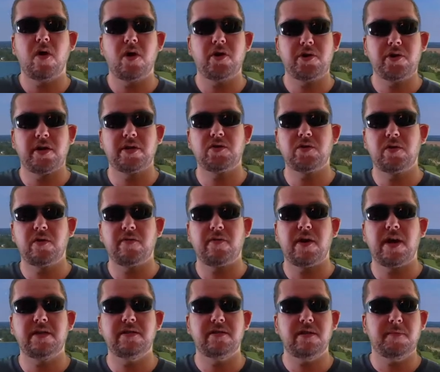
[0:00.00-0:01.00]
on your Android
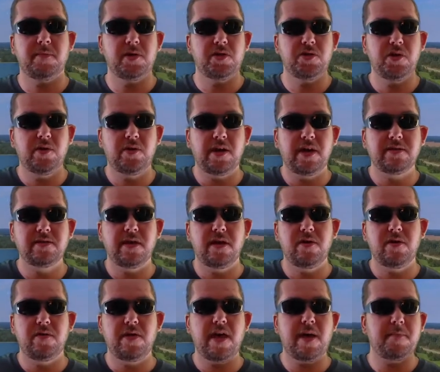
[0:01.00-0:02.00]
device, and I'm gonna show you guys how to
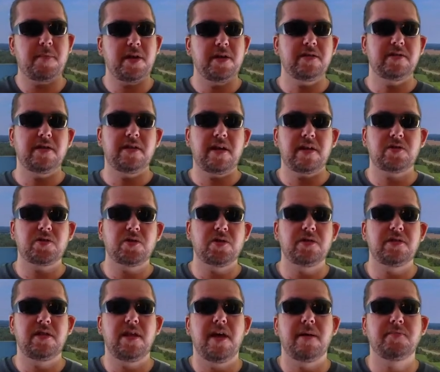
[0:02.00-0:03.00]
do that, but it's an extra
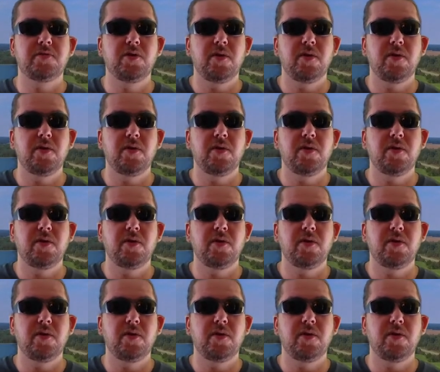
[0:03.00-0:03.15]
step.